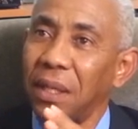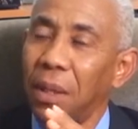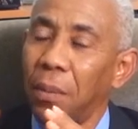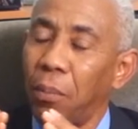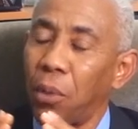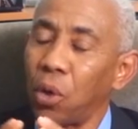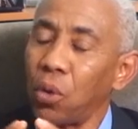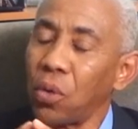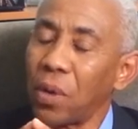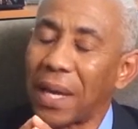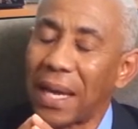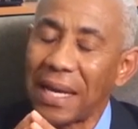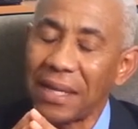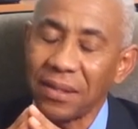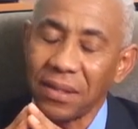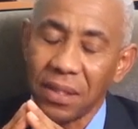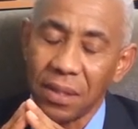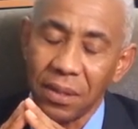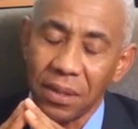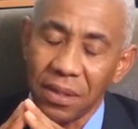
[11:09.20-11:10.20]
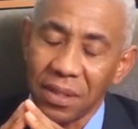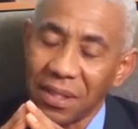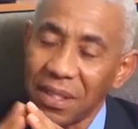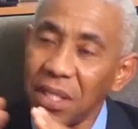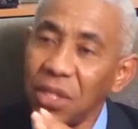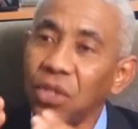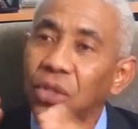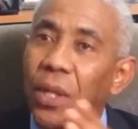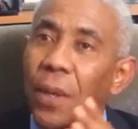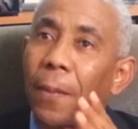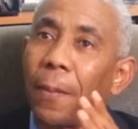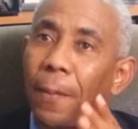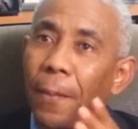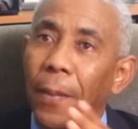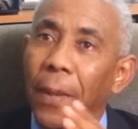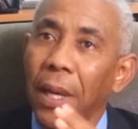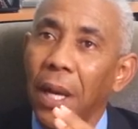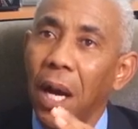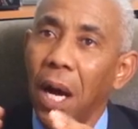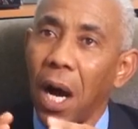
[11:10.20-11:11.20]
broadcasting system
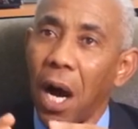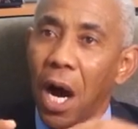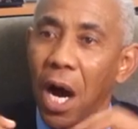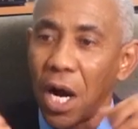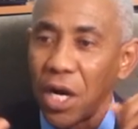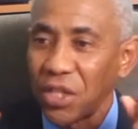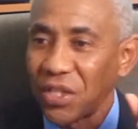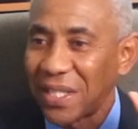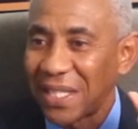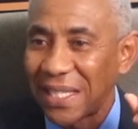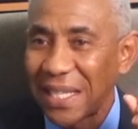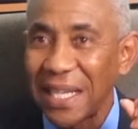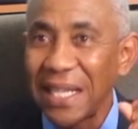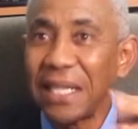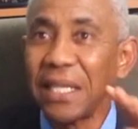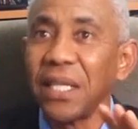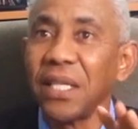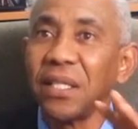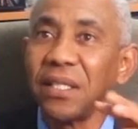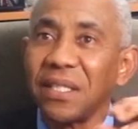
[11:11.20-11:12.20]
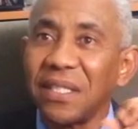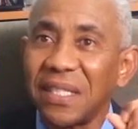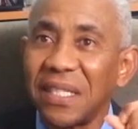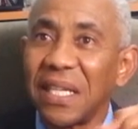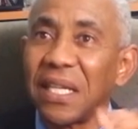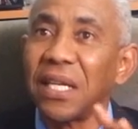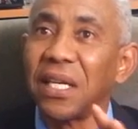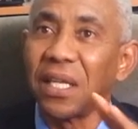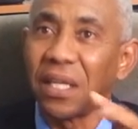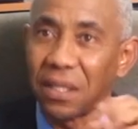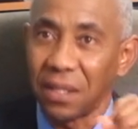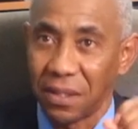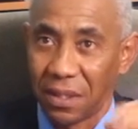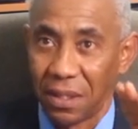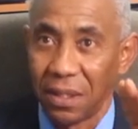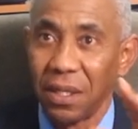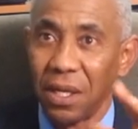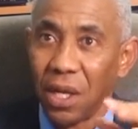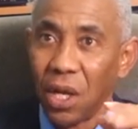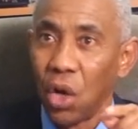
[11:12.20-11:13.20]
are sending
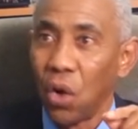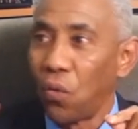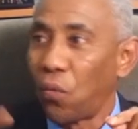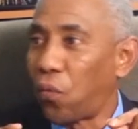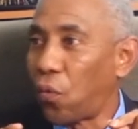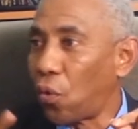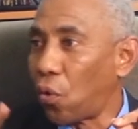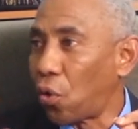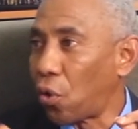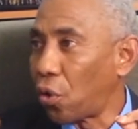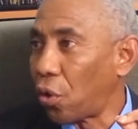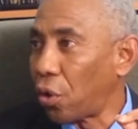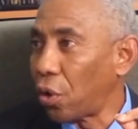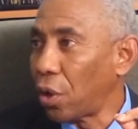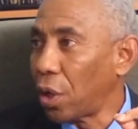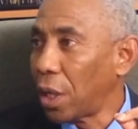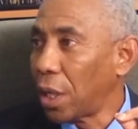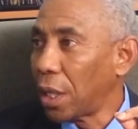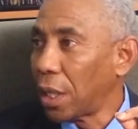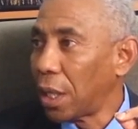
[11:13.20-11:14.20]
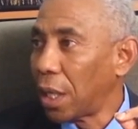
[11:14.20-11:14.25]
signals for